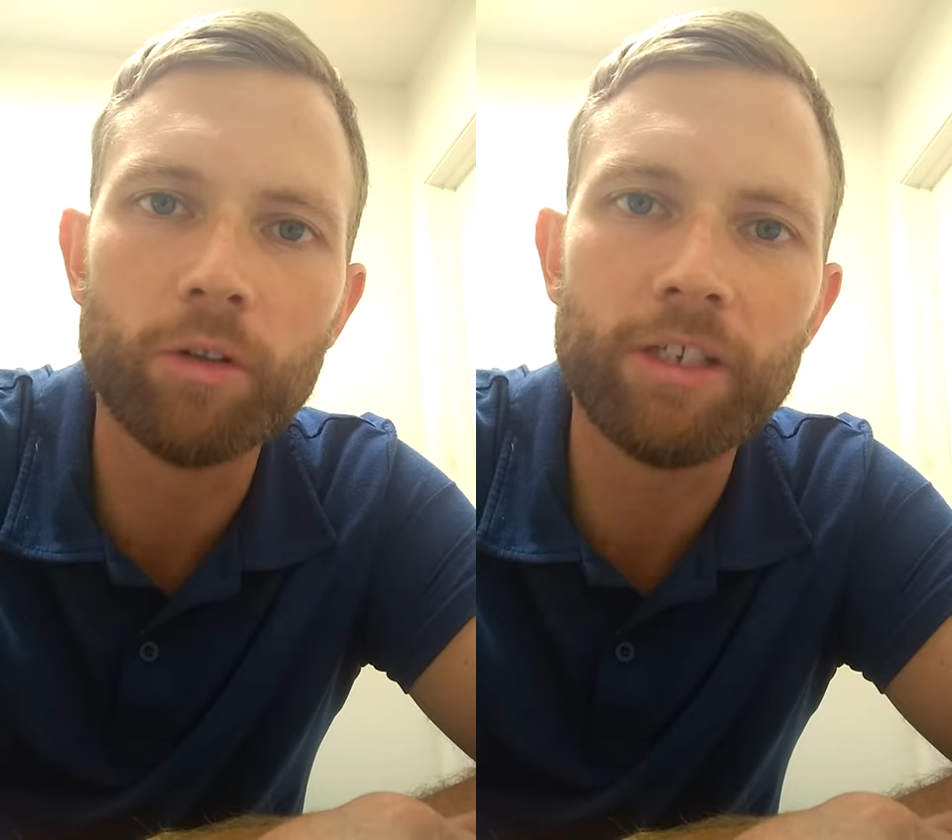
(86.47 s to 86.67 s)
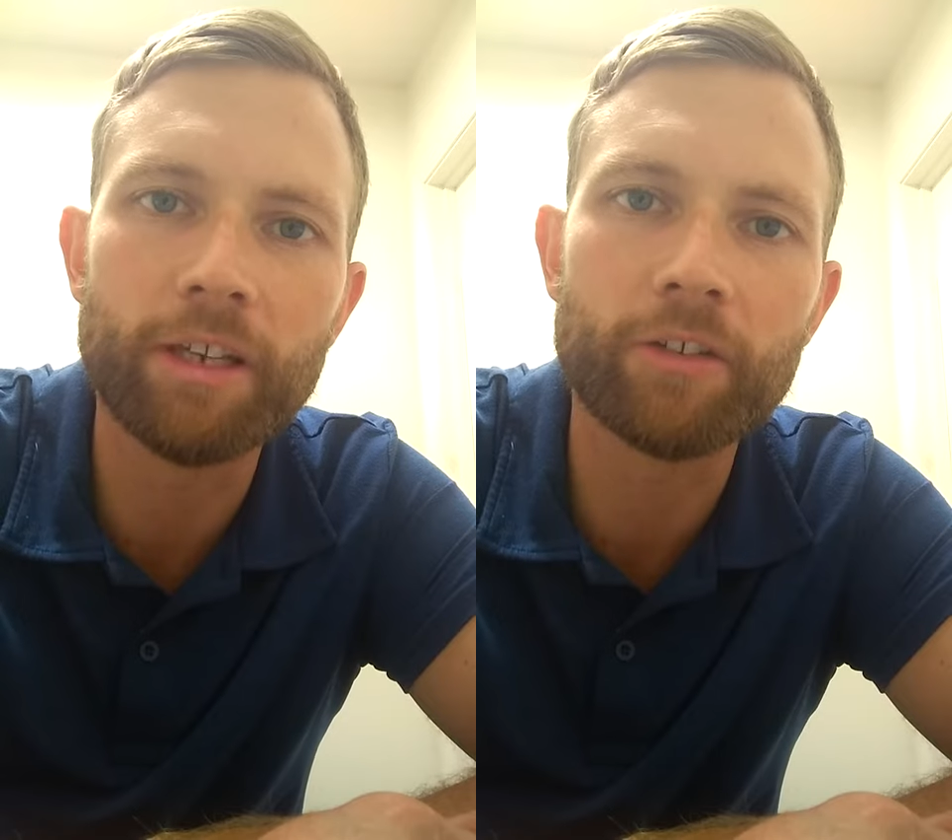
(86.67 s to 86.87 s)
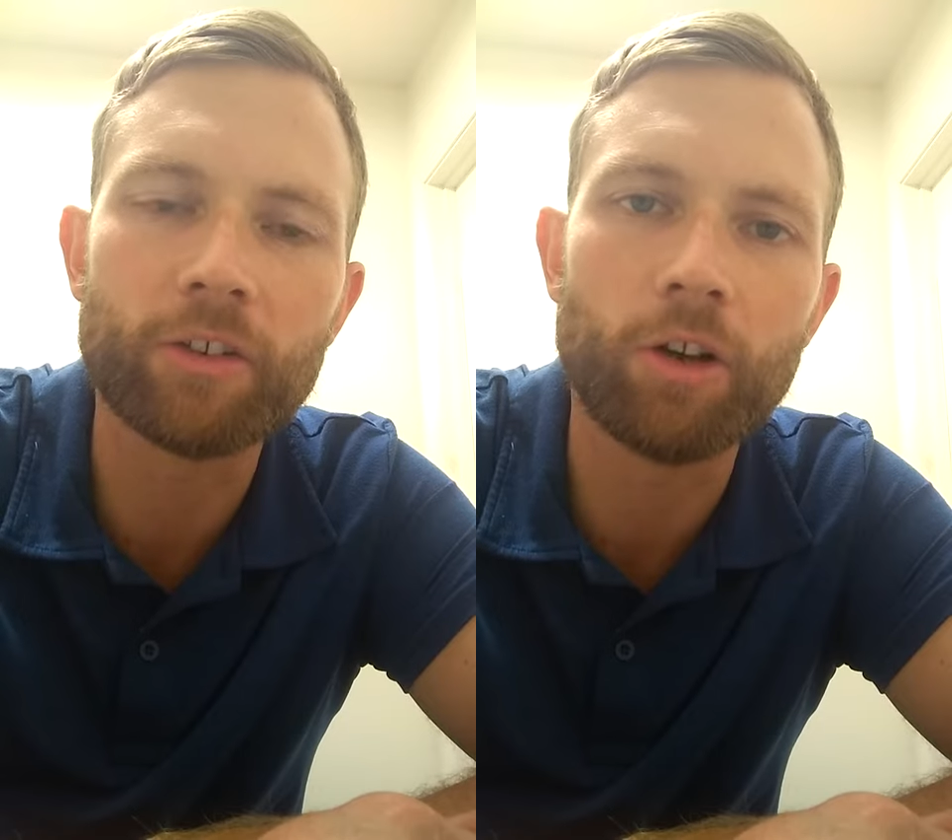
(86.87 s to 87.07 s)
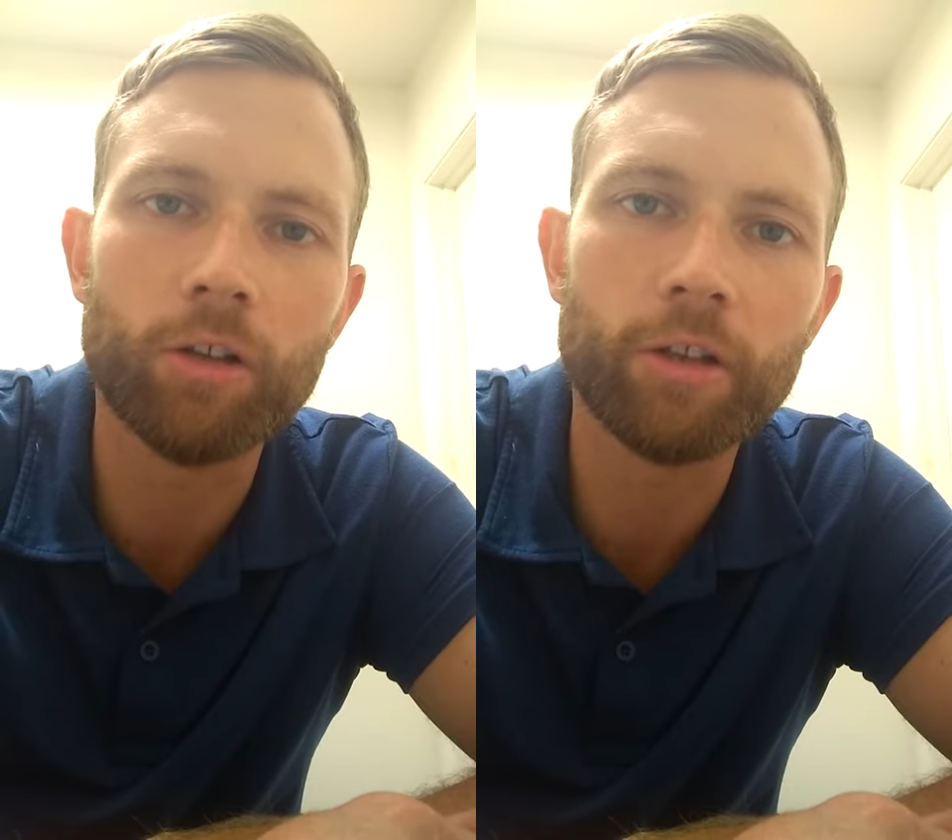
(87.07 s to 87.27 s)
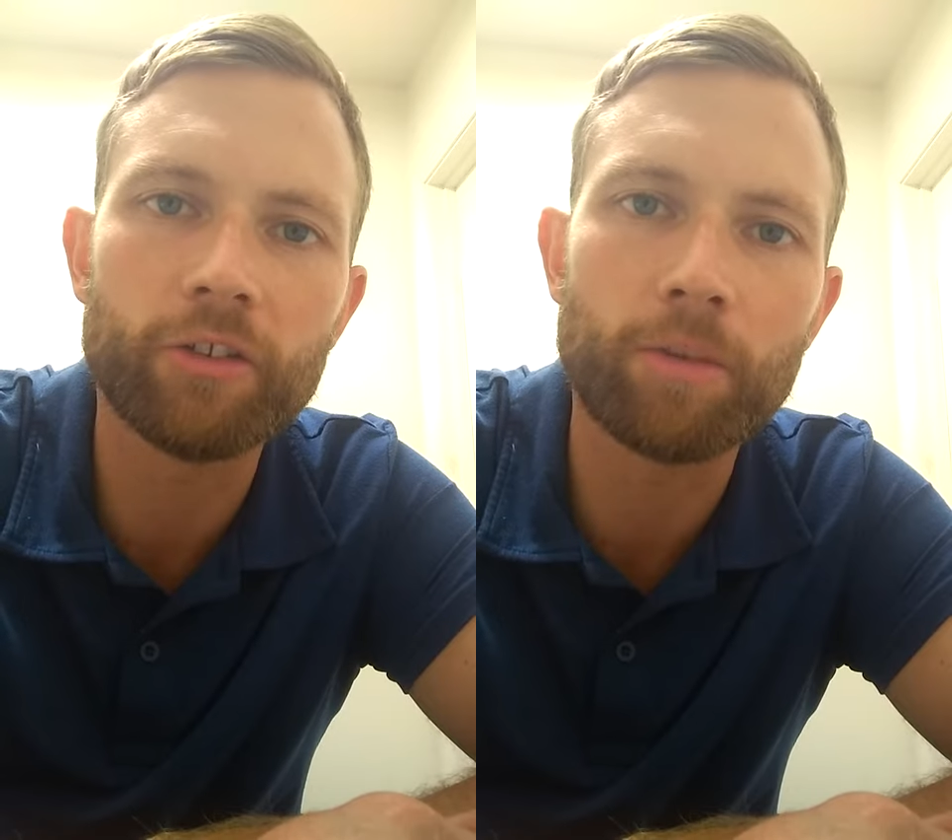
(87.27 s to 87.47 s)
He doesn't
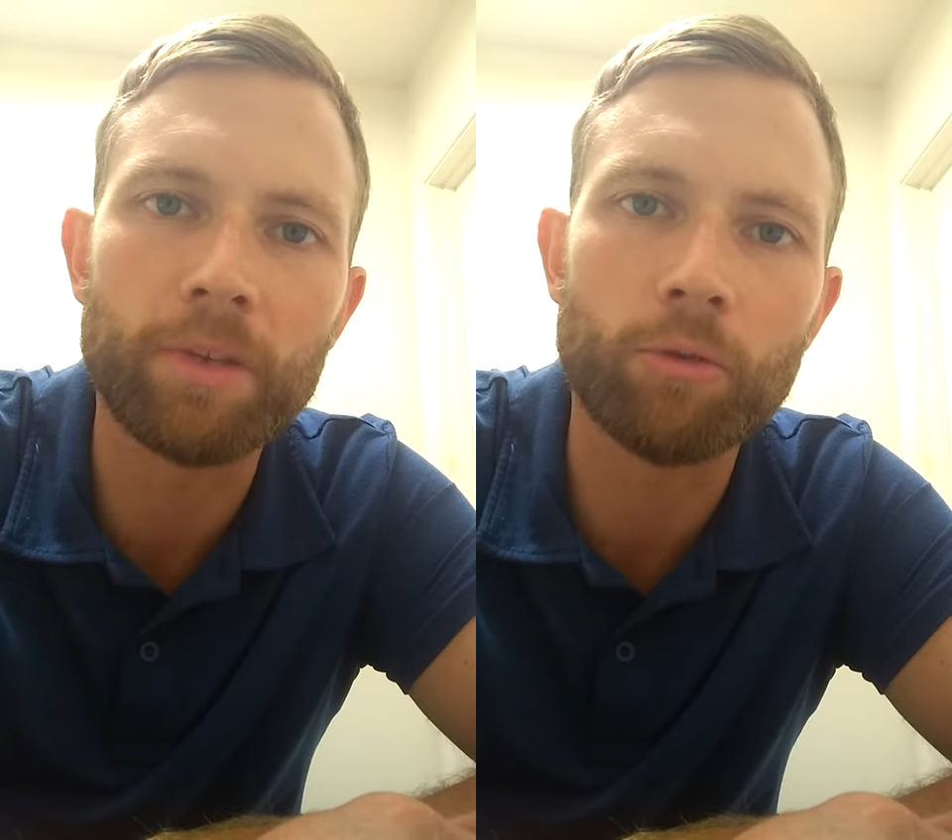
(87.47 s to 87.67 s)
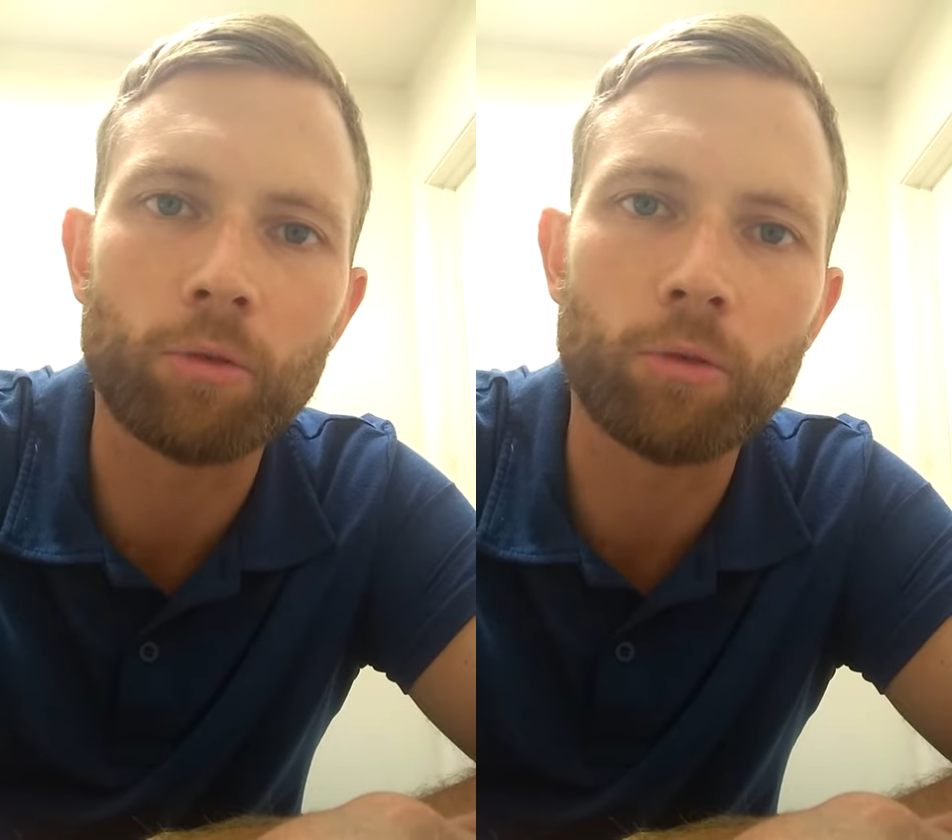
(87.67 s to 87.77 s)
call us to be